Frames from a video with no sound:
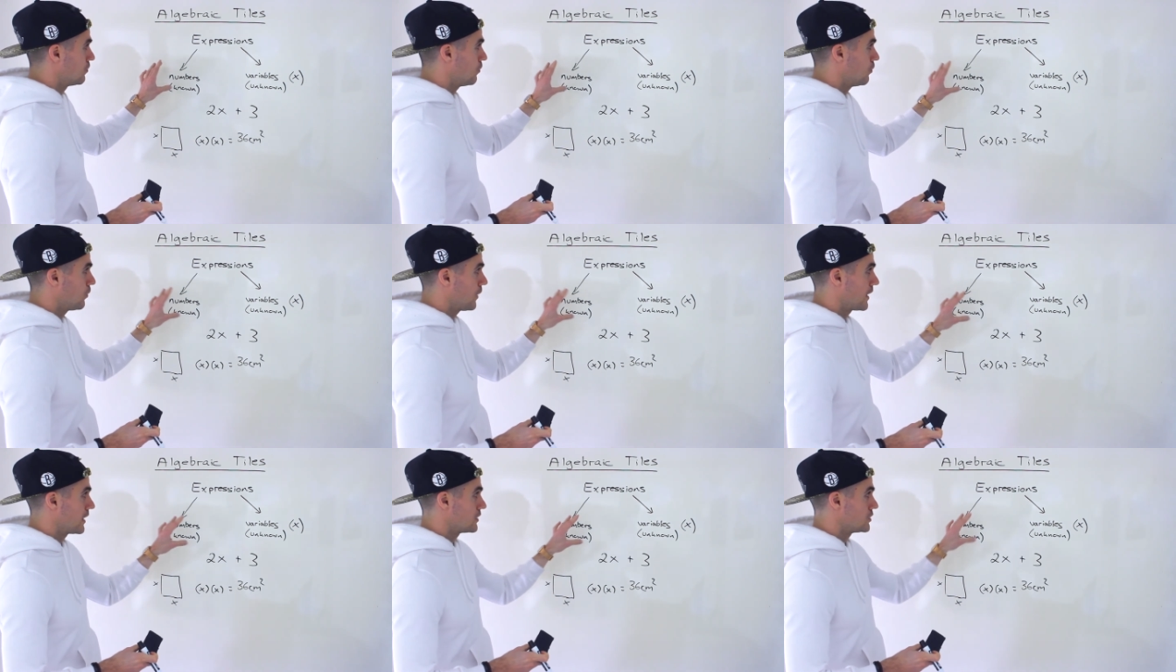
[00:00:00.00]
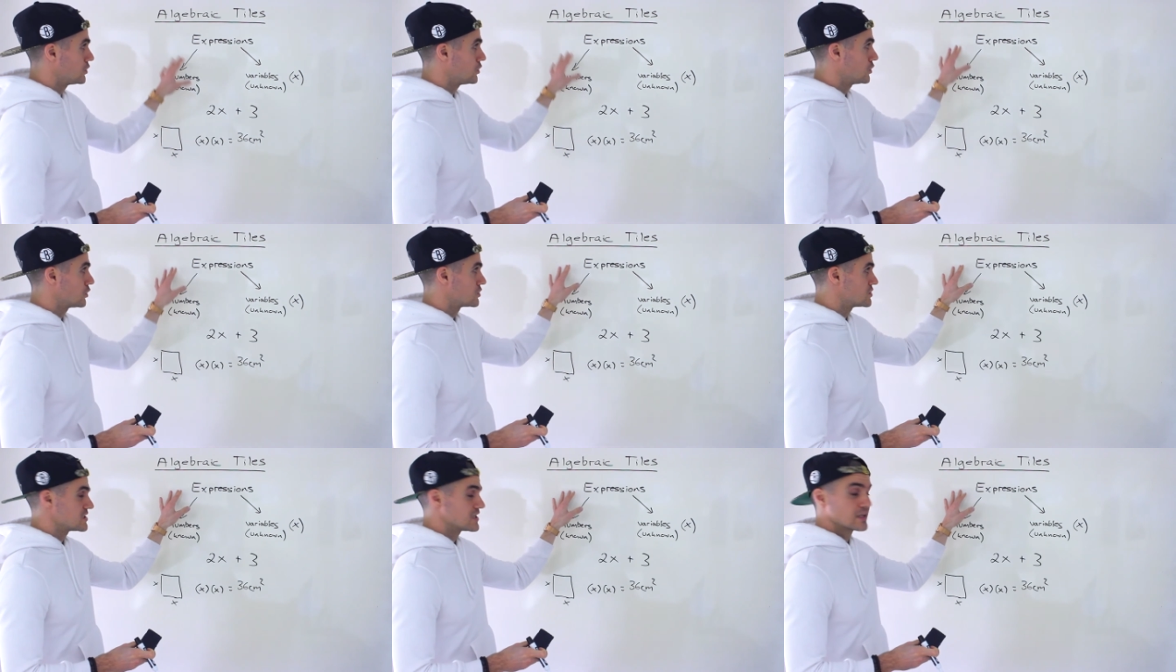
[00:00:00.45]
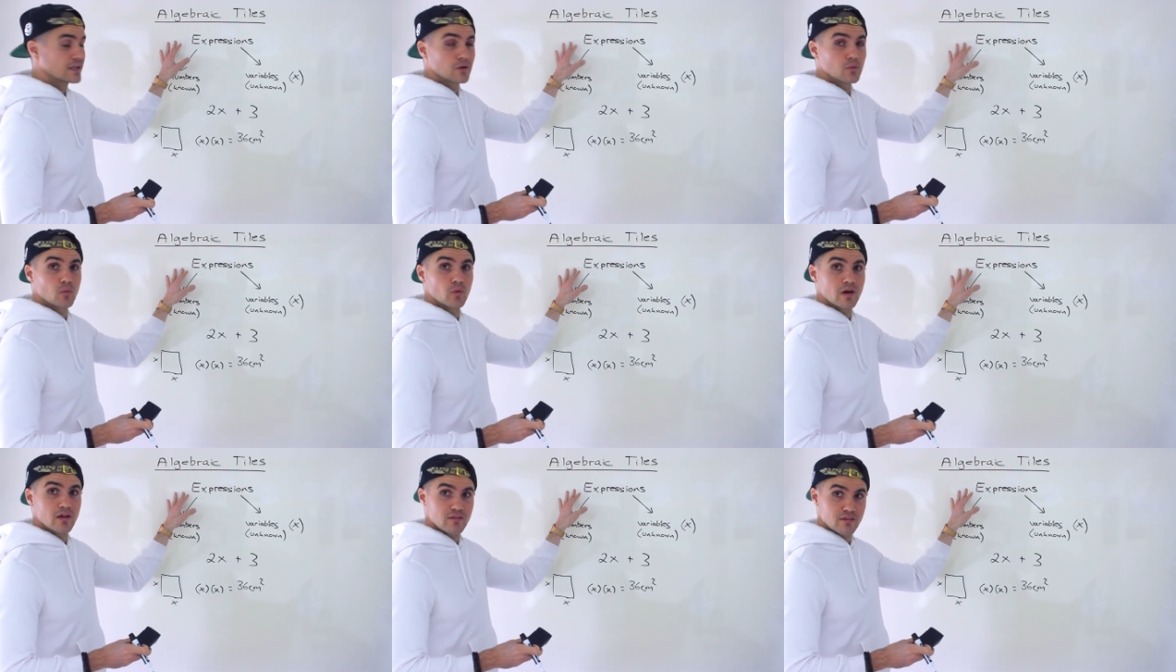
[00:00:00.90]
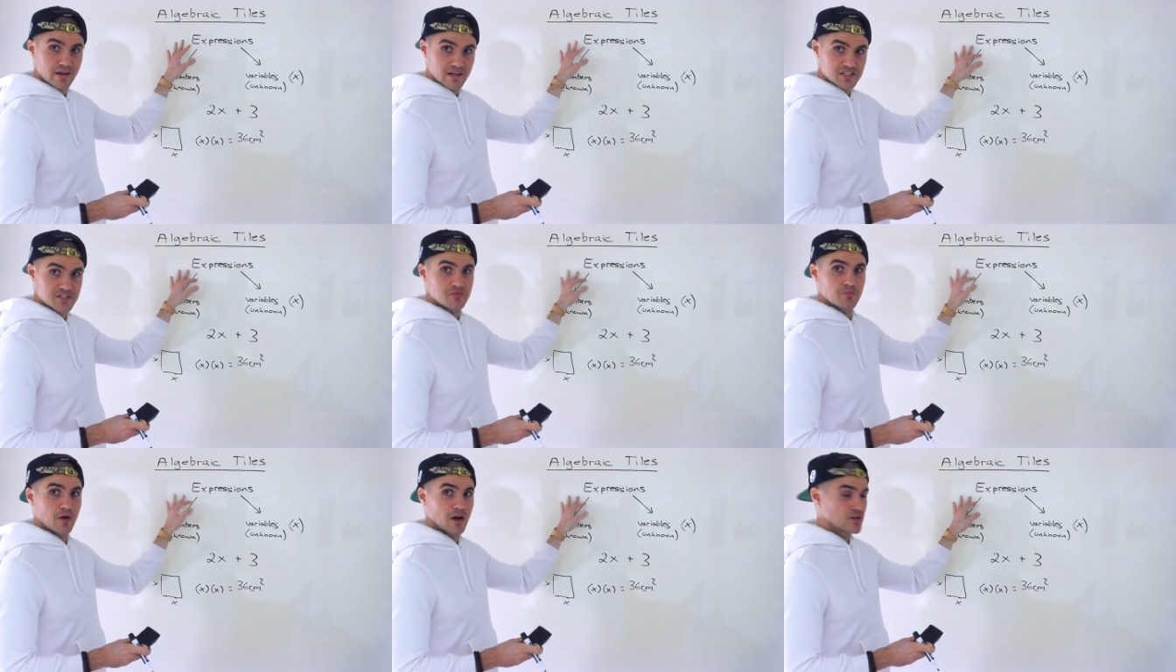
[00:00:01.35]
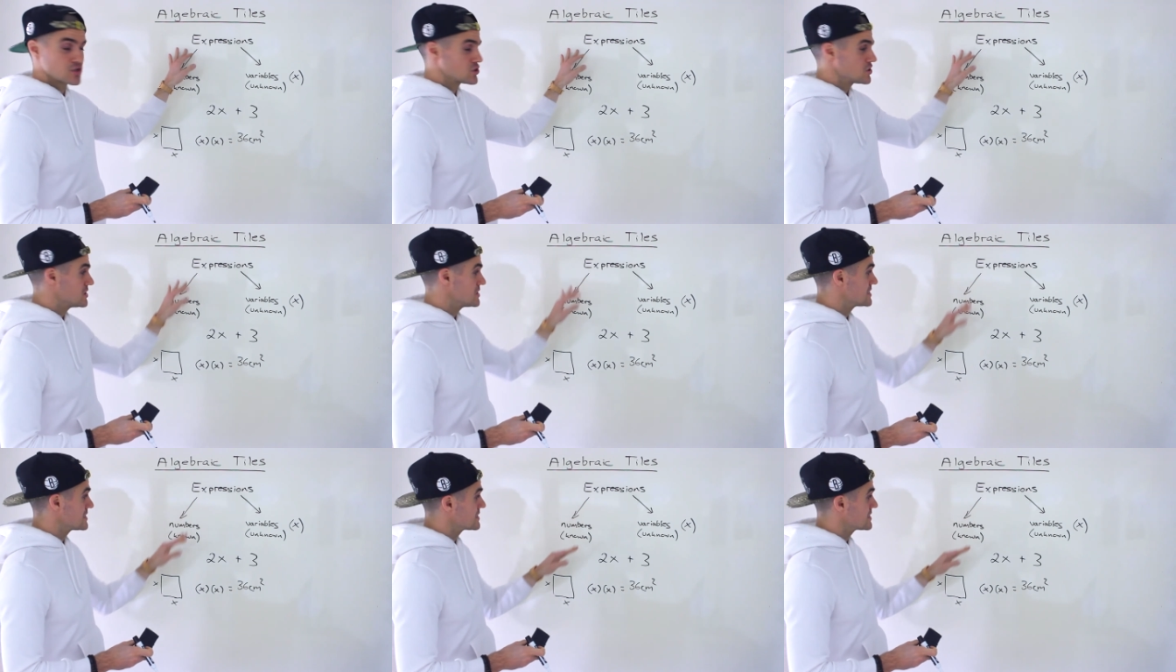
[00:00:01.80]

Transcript: when you're dealing with expressions,